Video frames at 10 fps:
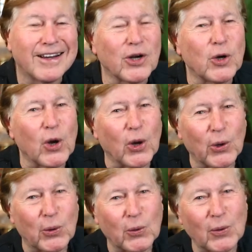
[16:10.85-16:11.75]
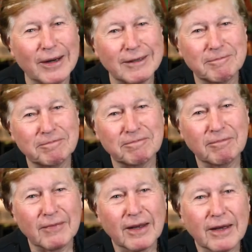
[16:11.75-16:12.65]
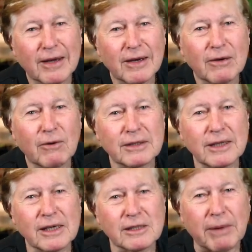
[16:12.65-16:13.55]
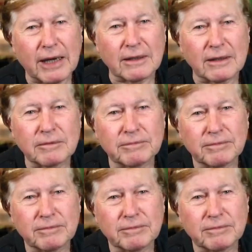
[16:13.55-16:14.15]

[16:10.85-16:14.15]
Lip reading: No. What does matter